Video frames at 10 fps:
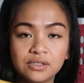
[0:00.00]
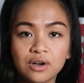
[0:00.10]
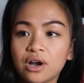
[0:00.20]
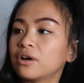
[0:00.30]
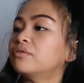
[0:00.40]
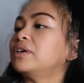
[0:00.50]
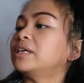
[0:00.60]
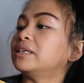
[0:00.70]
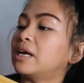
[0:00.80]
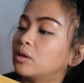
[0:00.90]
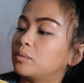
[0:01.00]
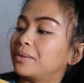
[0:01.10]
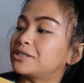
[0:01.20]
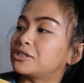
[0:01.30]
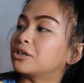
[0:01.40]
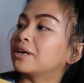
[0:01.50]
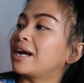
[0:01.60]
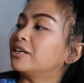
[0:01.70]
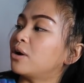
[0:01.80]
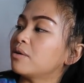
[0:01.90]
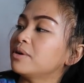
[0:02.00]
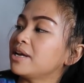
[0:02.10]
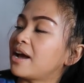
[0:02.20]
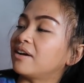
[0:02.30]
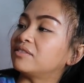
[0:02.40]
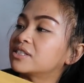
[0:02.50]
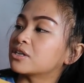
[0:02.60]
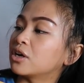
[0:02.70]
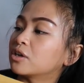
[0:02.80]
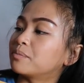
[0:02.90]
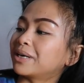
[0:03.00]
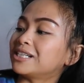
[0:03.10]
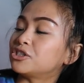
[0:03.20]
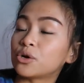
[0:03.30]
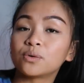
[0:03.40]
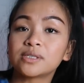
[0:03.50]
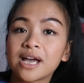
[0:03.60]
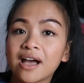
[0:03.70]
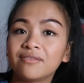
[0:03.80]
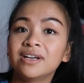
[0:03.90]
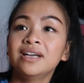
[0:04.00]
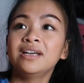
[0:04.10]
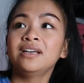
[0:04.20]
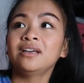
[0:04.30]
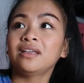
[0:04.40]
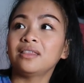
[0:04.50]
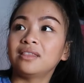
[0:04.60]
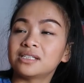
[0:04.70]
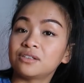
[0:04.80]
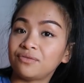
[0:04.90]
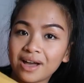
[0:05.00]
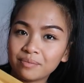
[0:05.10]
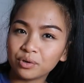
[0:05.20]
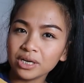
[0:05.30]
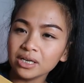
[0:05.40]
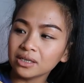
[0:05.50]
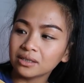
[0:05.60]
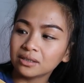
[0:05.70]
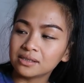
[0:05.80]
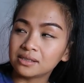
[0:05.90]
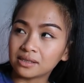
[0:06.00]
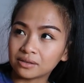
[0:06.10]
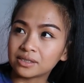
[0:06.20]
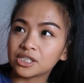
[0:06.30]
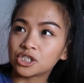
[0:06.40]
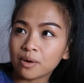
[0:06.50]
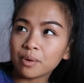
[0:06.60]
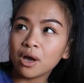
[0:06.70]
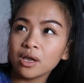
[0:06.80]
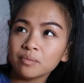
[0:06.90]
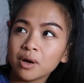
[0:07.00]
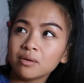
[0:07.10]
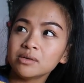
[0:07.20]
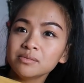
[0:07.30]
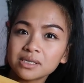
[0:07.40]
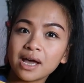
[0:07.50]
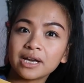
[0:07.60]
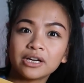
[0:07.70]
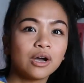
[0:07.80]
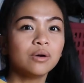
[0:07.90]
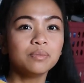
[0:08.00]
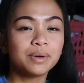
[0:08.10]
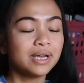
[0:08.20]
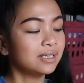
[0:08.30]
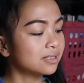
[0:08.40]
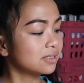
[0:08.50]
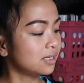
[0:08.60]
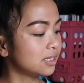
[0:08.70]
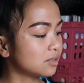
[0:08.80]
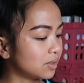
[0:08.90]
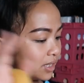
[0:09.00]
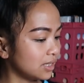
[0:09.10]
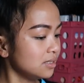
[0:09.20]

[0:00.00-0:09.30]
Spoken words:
scarf in yellow mustard. I know I already have this color, but I don't have this fabric. Sounds like shopaholic problems, I know, but it is what it